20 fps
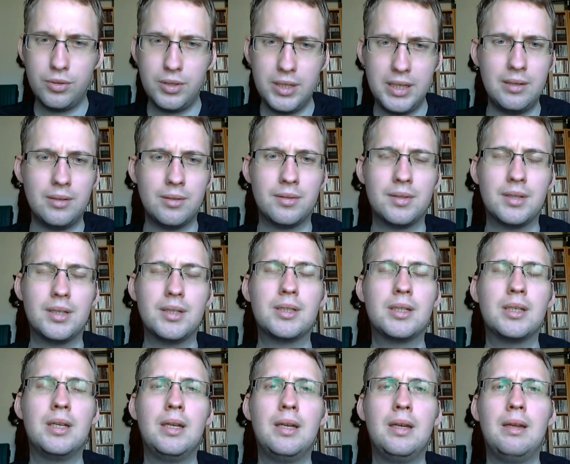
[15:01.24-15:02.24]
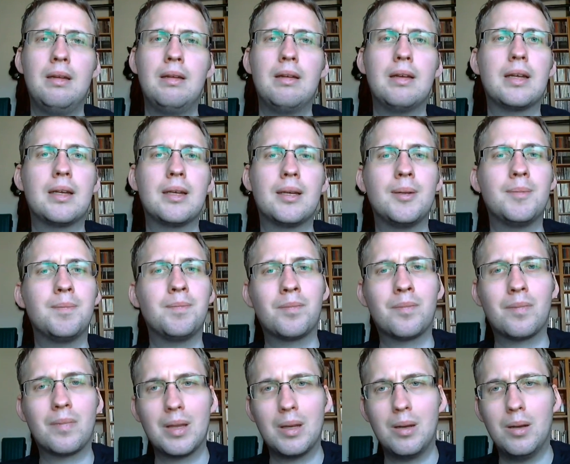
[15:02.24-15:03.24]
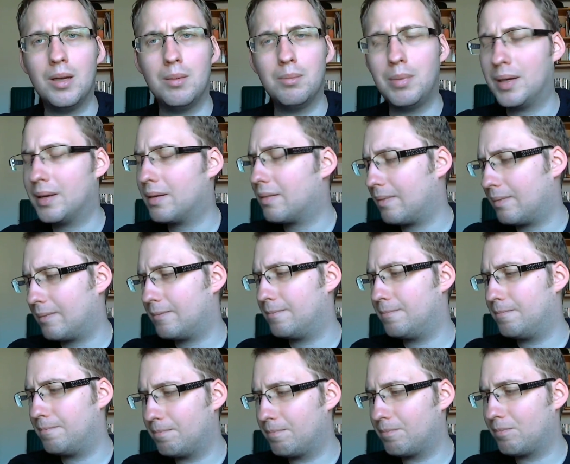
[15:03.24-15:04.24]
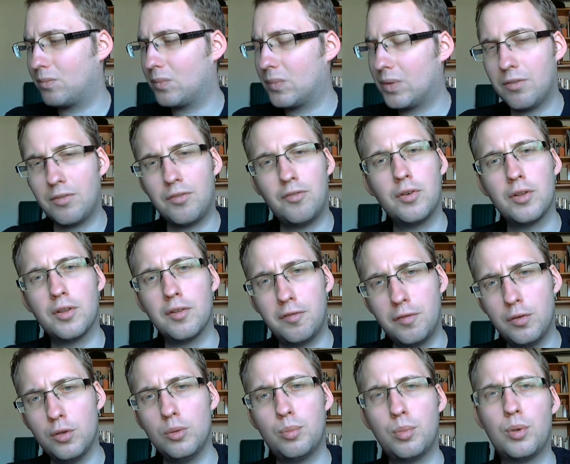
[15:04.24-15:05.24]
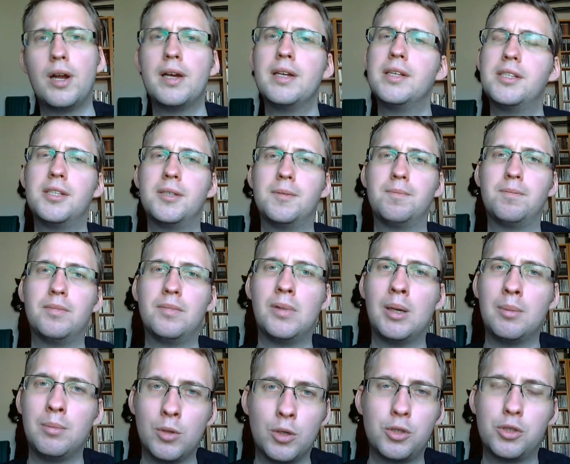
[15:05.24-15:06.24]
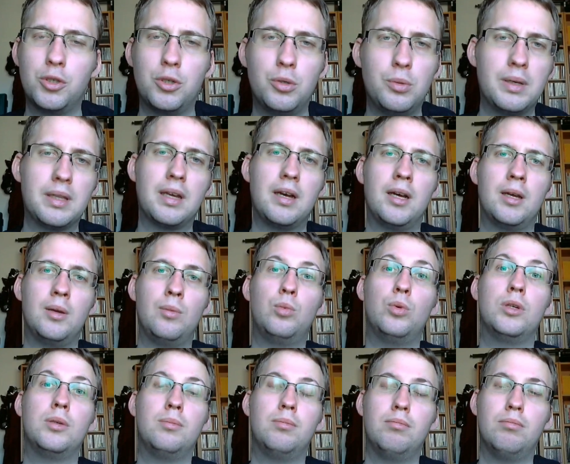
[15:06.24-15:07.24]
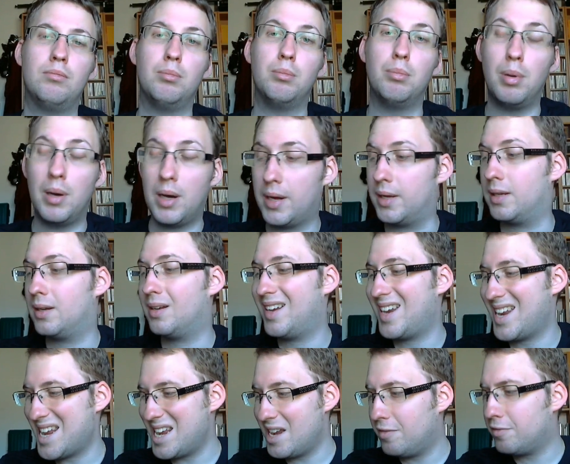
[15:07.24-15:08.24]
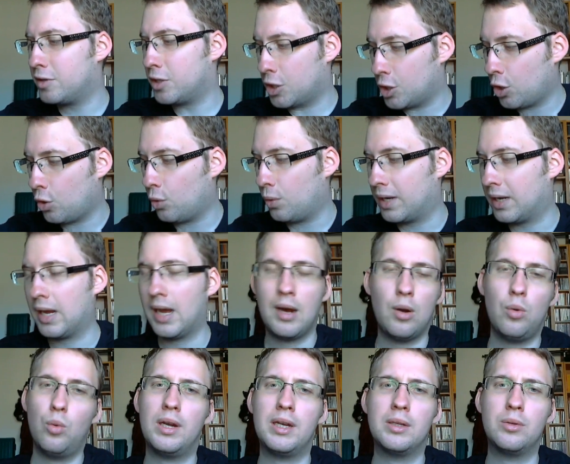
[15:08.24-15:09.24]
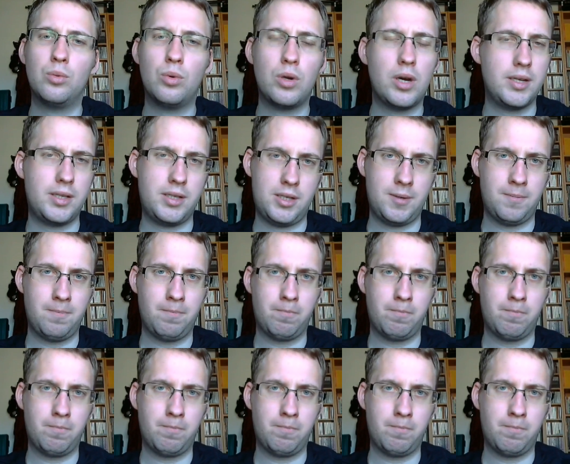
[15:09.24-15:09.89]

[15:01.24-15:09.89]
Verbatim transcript: deal on this um, but for the full price I'm not sure whether I would buy it even knowing how well it writes